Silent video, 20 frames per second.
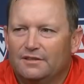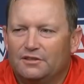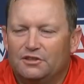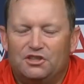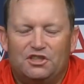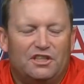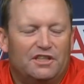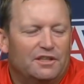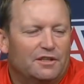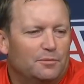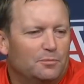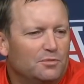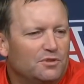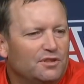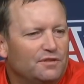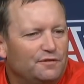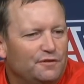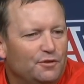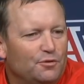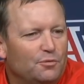GMs,
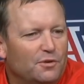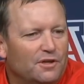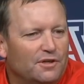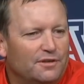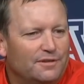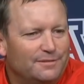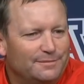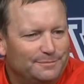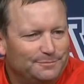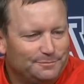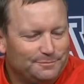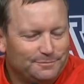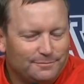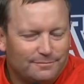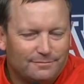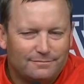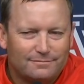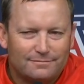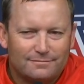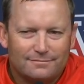if you will.
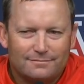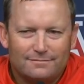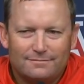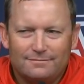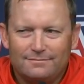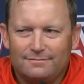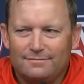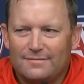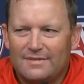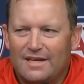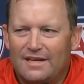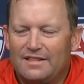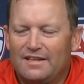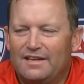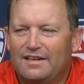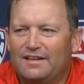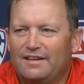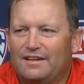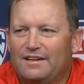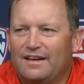And they
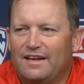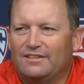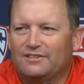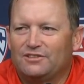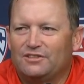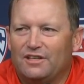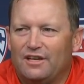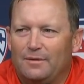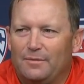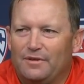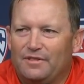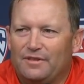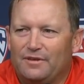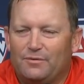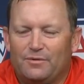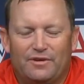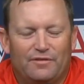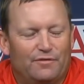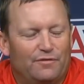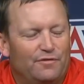did a nice job. I think
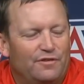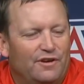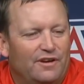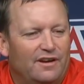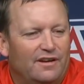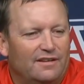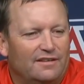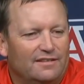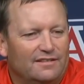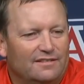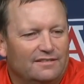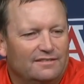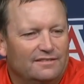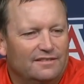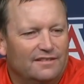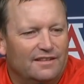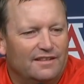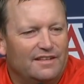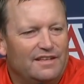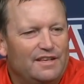we have a very
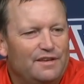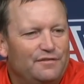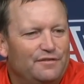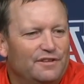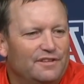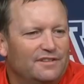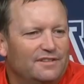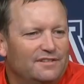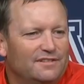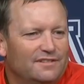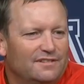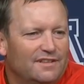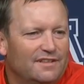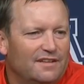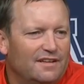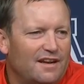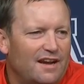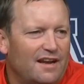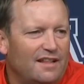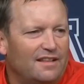uh, even
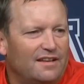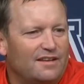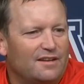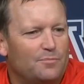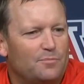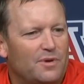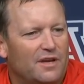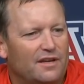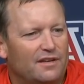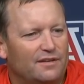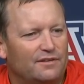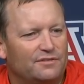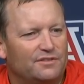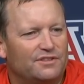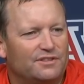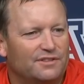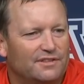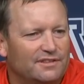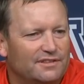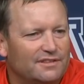and highly competitive
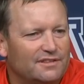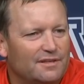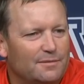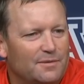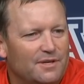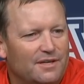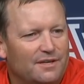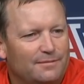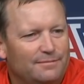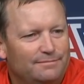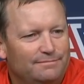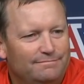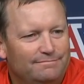series coming up.